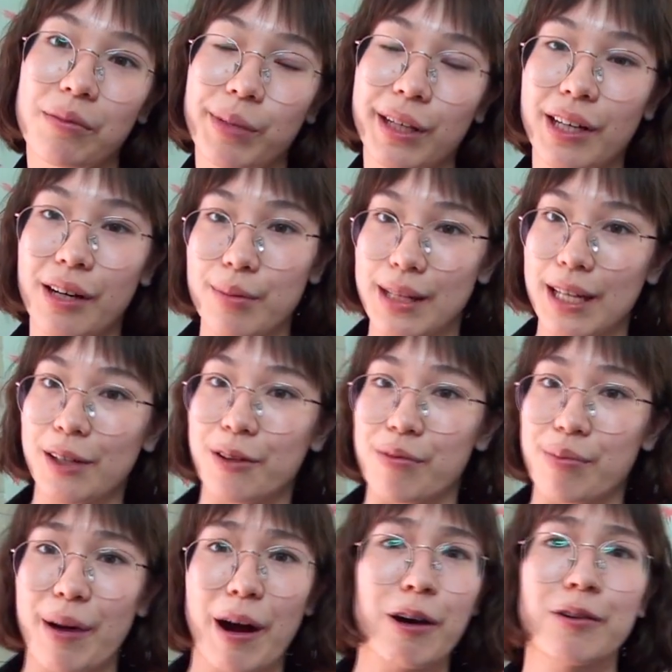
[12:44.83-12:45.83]
become her
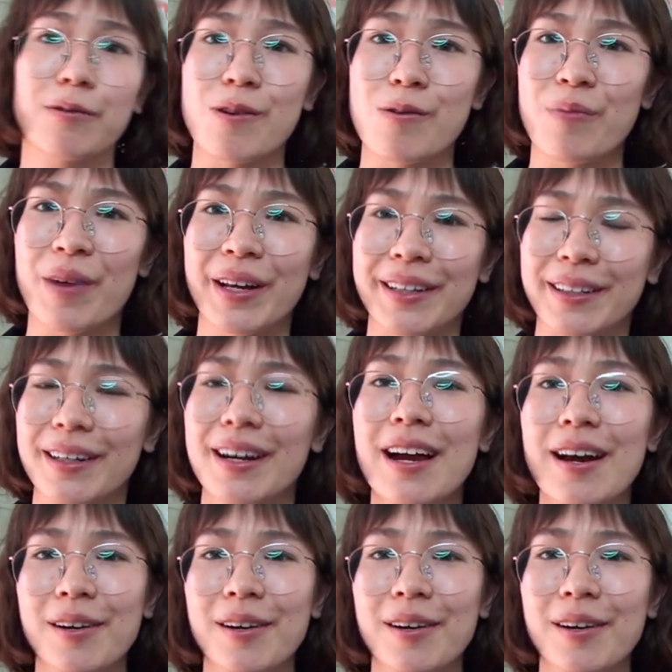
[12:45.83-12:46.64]
powerful mother,